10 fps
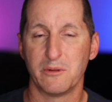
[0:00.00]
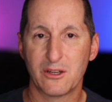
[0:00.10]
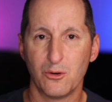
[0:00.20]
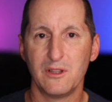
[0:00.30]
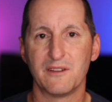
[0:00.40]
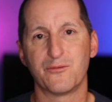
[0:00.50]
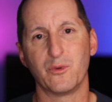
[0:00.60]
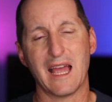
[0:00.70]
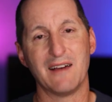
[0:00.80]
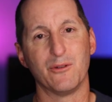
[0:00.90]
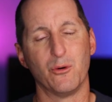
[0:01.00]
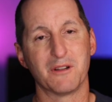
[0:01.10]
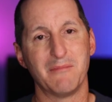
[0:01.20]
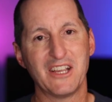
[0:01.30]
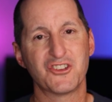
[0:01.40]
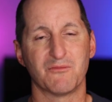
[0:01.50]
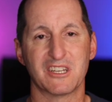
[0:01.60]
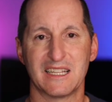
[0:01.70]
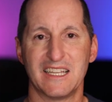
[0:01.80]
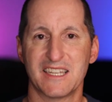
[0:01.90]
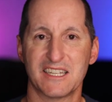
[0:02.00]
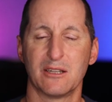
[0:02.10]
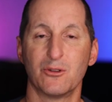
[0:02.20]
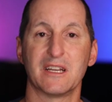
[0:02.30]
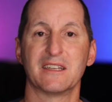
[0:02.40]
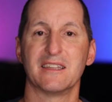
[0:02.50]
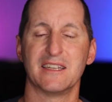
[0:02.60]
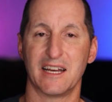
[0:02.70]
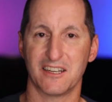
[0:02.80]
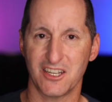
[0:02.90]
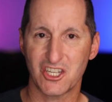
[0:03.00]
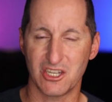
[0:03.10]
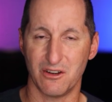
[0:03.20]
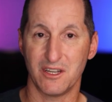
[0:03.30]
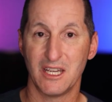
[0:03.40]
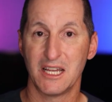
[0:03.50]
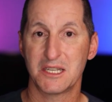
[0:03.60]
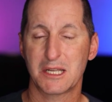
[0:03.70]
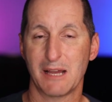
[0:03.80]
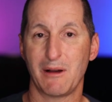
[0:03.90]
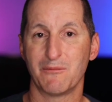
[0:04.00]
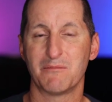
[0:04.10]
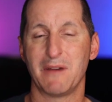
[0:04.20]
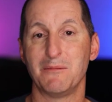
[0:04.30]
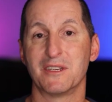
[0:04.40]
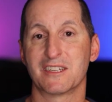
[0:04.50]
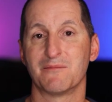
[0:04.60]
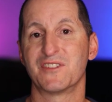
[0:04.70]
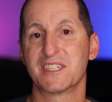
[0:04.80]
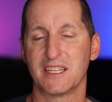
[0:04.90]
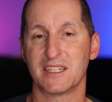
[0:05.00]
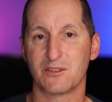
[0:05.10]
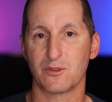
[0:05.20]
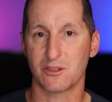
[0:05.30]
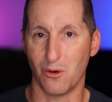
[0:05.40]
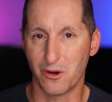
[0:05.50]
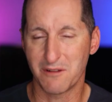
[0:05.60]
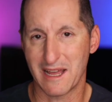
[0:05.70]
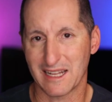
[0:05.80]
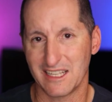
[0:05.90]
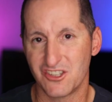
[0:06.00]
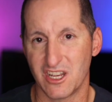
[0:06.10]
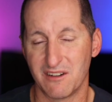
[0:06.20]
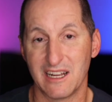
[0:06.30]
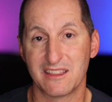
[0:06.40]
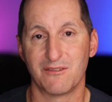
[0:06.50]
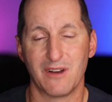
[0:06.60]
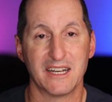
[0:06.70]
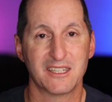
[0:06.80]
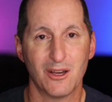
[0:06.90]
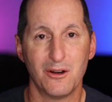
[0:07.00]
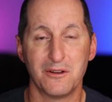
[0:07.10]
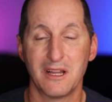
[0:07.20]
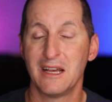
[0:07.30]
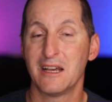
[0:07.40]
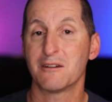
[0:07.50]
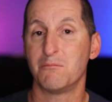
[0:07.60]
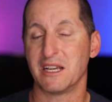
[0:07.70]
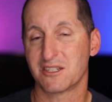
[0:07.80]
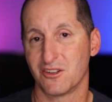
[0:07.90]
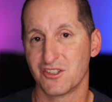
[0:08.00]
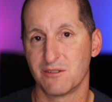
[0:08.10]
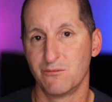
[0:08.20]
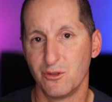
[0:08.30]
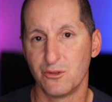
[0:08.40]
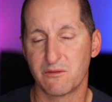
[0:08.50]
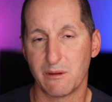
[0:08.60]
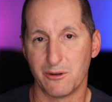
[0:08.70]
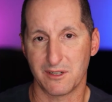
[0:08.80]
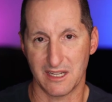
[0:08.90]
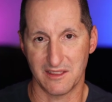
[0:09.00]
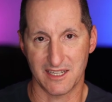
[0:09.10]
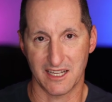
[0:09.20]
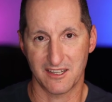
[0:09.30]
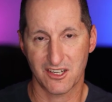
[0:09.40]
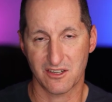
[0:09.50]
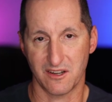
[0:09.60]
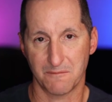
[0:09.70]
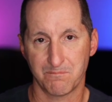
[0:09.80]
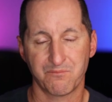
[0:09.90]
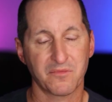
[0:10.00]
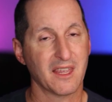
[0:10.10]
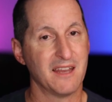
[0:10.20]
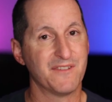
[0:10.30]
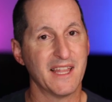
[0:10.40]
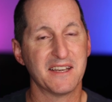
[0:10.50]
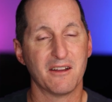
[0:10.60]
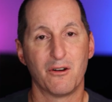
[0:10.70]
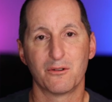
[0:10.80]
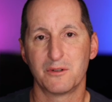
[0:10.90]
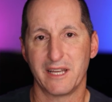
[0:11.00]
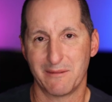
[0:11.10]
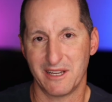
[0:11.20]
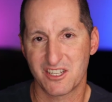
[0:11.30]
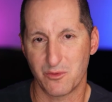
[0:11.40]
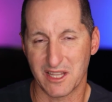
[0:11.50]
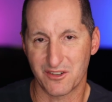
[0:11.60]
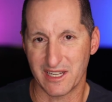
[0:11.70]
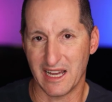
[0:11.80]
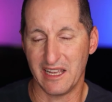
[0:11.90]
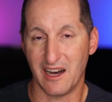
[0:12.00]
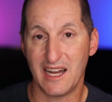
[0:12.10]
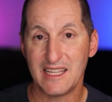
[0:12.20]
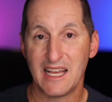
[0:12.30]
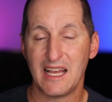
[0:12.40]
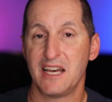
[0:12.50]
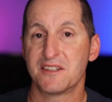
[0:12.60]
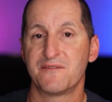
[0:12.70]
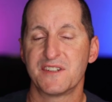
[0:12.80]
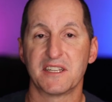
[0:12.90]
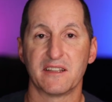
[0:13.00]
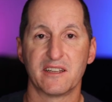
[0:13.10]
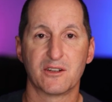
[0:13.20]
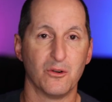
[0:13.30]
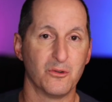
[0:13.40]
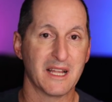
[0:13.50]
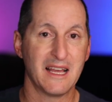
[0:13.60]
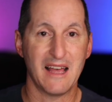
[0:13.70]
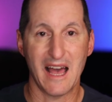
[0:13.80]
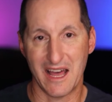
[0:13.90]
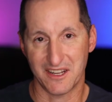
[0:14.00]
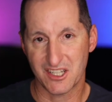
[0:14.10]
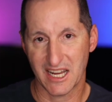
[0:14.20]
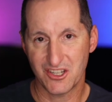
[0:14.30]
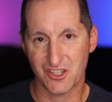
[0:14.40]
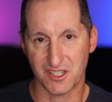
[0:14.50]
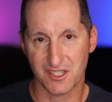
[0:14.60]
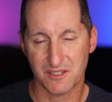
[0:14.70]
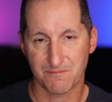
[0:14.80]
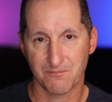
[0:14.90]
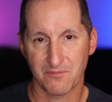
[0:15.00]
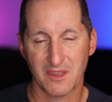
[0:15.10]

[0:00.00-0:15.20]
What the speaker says: it would be cool if we have automation which lets us look at the data dictionary to come up with maybe some facilities which automatically generate the right code based on some rules we put in the data dictionary. And for that, Oracle Database 23 AI has a facility called Annotations.